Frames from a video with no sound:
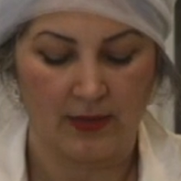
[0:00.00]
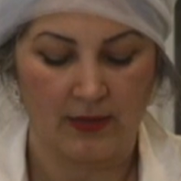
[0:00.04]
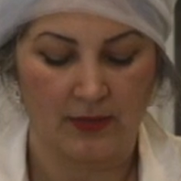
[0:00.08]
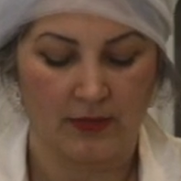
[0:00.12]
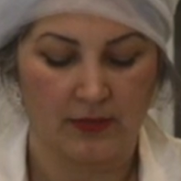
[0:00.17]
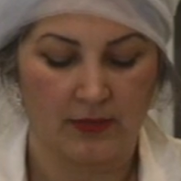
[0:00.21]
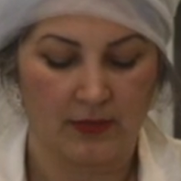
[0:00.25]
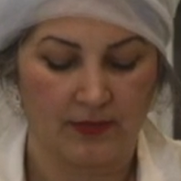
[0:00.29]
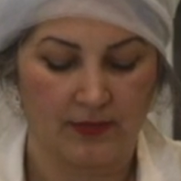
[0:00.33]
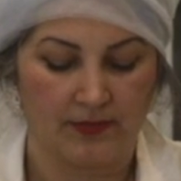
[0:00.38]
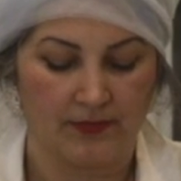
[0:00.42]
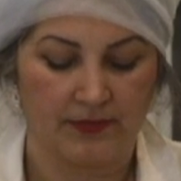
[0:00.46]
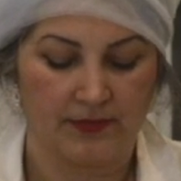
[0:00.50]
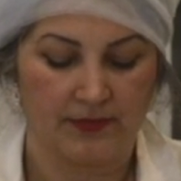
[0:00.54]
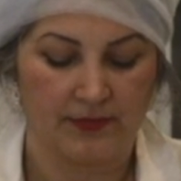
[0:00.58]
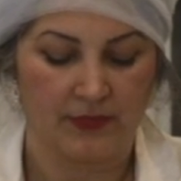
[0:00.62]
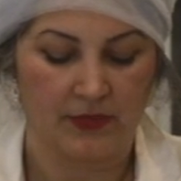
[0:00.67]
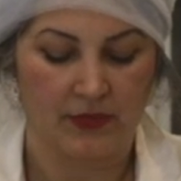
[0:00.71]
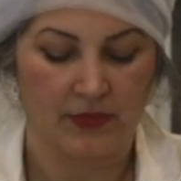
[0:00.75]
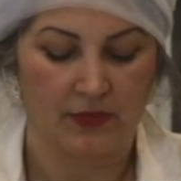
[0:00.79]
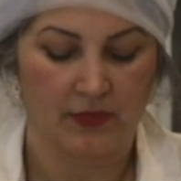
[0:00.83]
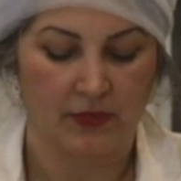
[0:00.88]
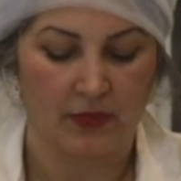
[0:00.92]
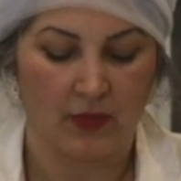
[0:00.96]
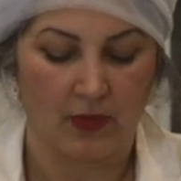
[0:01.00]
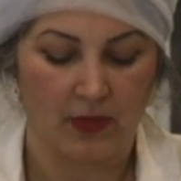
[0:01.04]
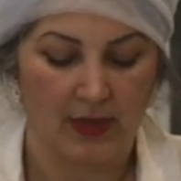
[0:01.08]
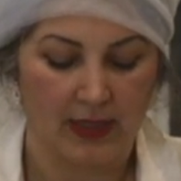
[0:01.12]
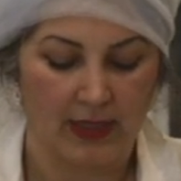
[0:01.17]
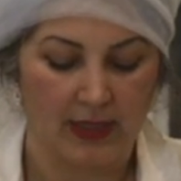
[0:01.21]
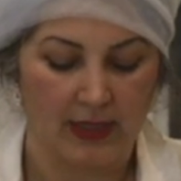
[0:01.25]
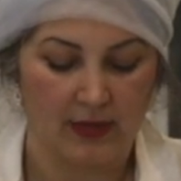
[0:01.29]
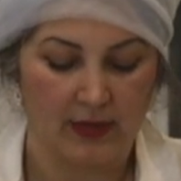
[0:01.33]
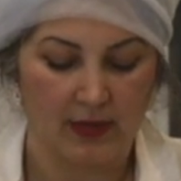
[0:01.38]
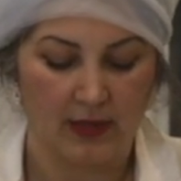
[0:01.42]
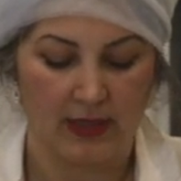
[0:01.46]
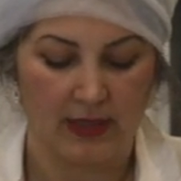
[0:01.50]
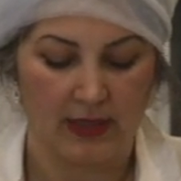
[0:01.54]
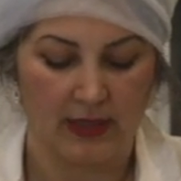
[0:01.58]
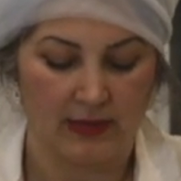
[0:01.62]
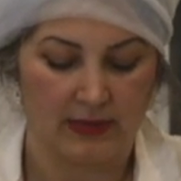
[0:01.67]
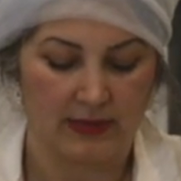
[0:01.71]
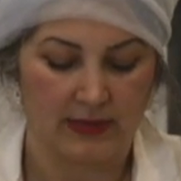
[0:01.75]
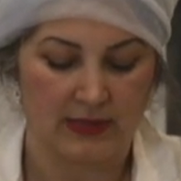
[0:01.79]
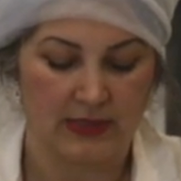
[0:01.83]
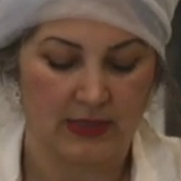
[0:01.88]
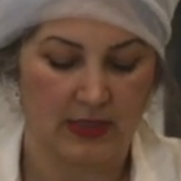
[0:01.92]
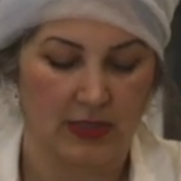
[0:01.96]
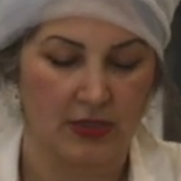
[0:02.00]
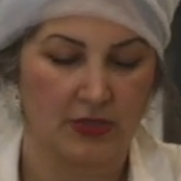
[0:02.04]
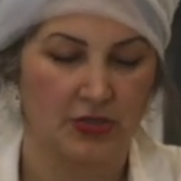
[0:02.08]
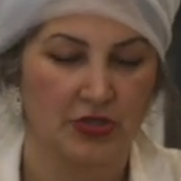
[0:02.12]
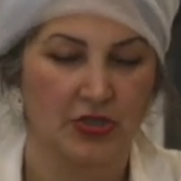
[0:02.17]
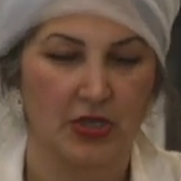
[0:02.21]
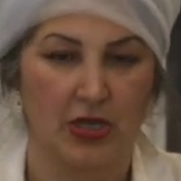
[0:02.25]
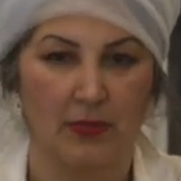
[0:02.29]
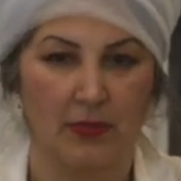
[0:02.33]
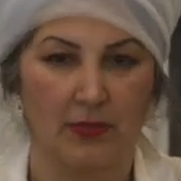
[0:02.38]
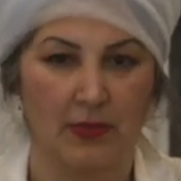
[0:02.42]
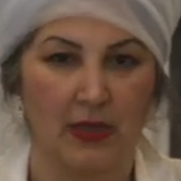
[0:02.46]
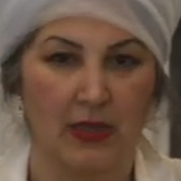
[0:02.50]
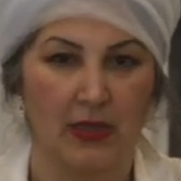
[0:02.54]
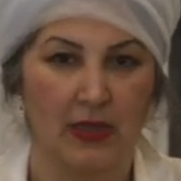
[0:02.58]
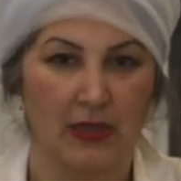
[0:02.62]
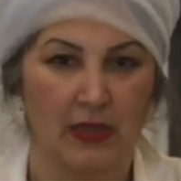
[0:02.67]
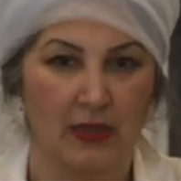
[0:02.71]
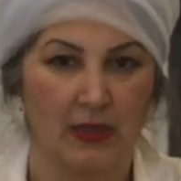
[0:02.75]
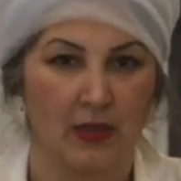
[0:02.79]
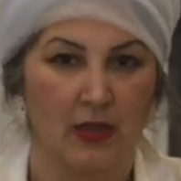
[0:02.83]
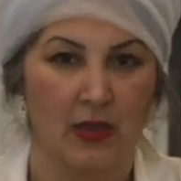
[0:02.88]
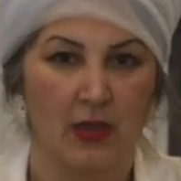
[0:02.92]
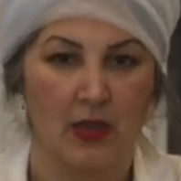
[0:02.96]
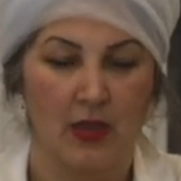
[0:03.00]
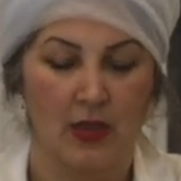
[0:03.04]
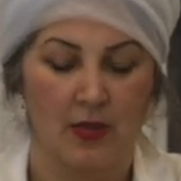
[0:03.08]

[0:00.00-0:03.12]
and roll it and start shaping it.